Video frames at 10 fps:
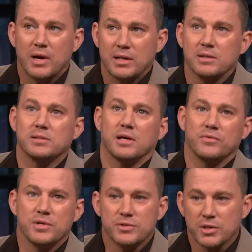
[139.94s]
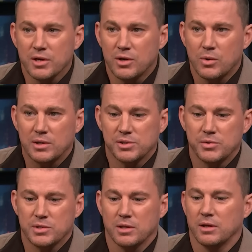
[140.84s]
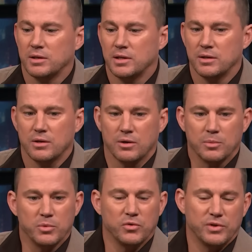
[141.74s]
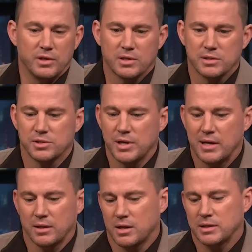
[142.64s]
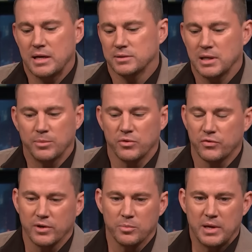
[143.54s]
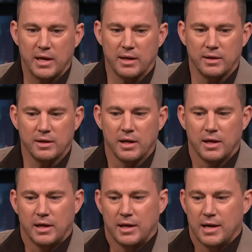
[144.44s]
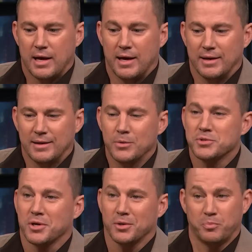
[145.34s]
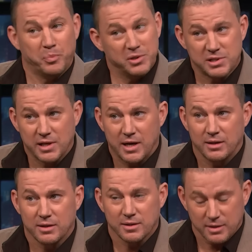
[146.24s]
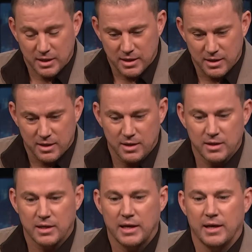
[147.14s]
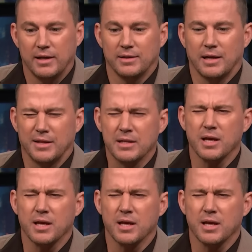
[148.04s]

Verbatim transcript: writing this seven years ago while she was in London on a movie because she had a lot of downtime on the film. And and it was called Pussy Island. Uh, yeah. And the,